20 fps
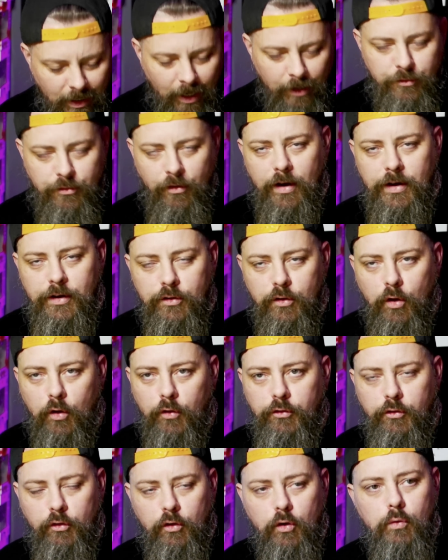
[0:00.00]
I try
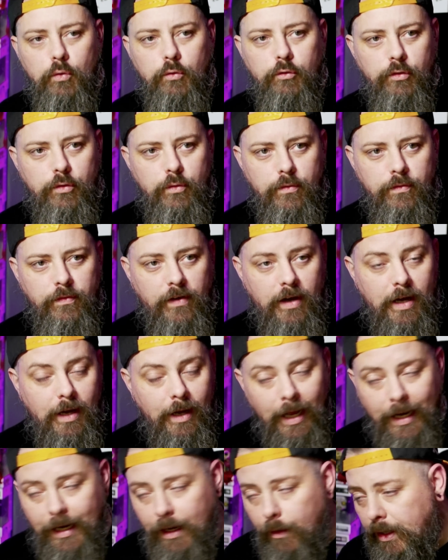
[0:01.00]
not to go too
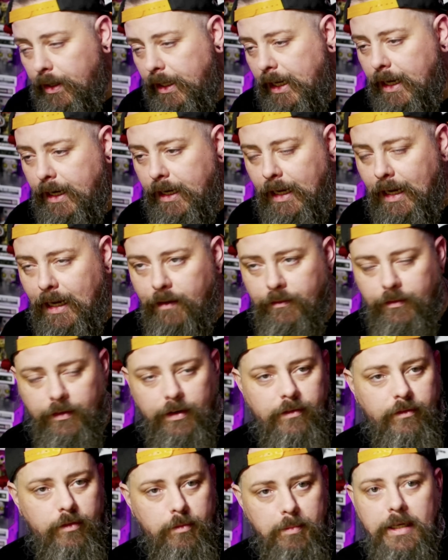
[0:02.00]
far. And now and again I have,
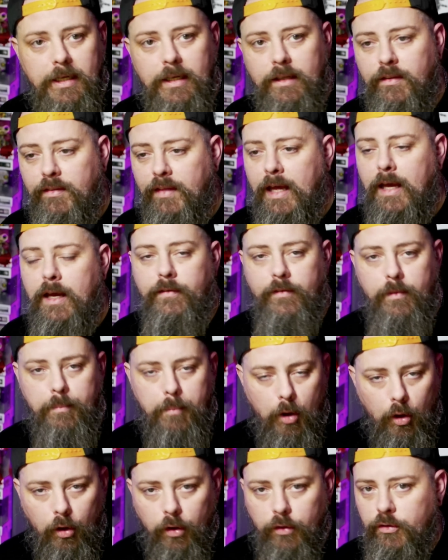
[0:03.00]
and I've admitted to that. I've
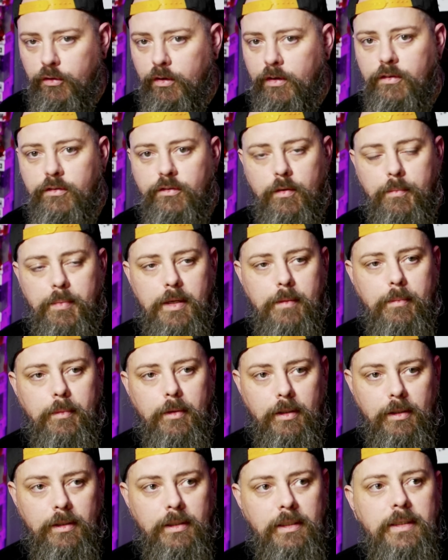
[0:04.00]
apologized to
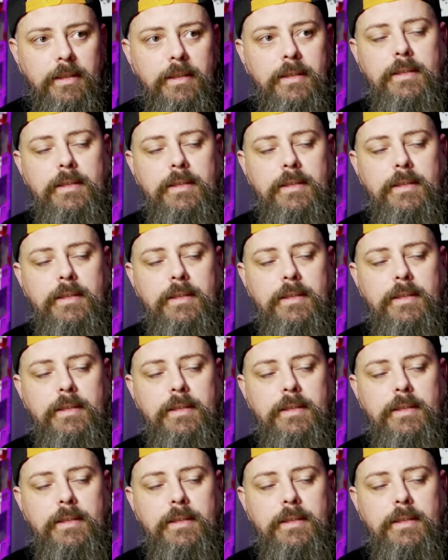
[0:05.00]
people.